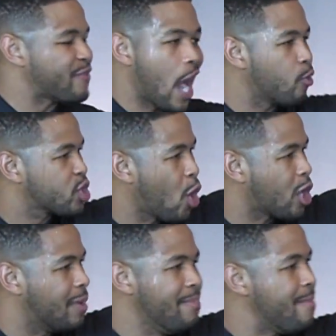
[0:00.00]
And I was
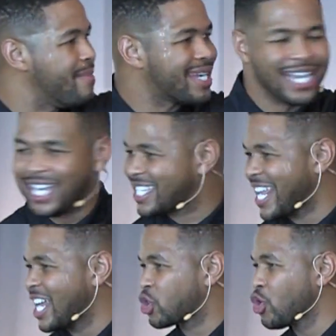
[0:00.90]
taught commitment is
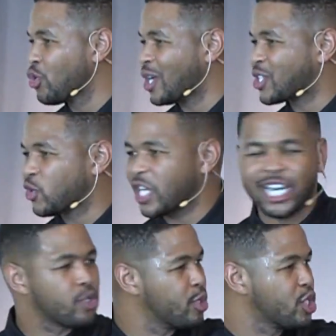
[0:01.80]
staying true to what you
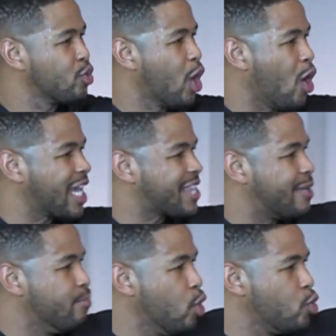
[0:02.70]
said you would do long after the
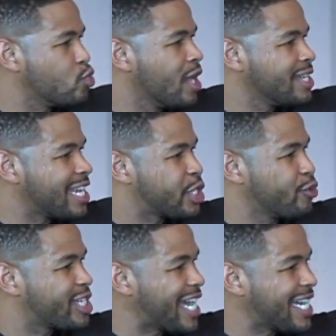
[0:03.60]
mood that you
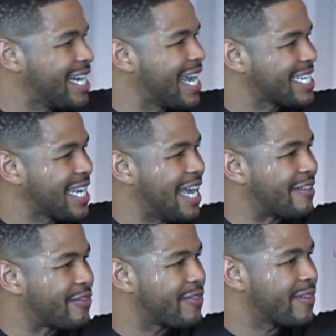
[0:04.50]
said it in has left.